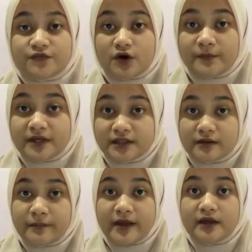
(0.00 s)
from
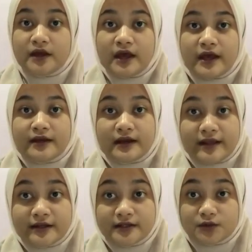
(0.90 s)
interbank and
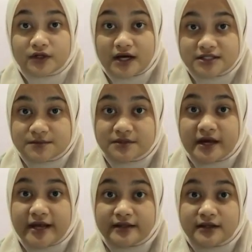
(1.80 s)
lend it to the
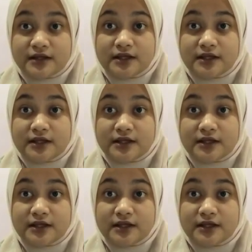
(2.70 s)
customer at